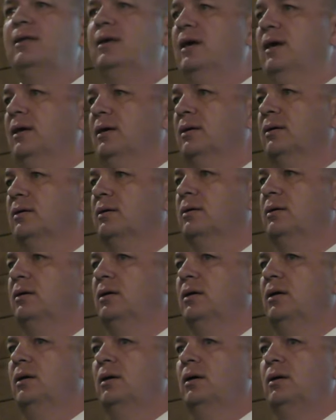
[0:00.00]
thing?
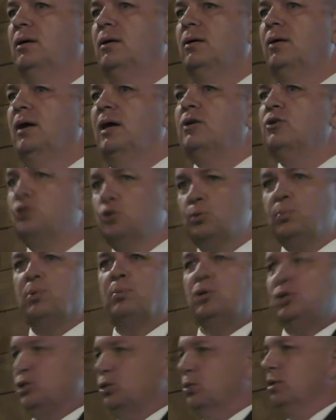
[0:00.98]
Right?
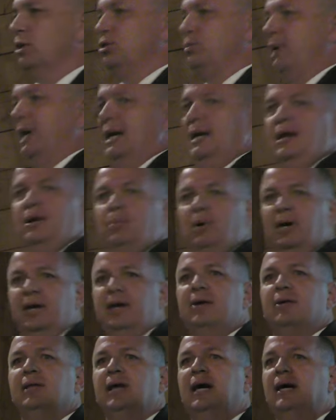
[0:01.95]
Supermajorities bad. Anybody
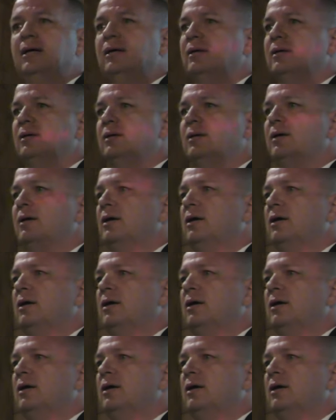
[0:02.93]
hear that?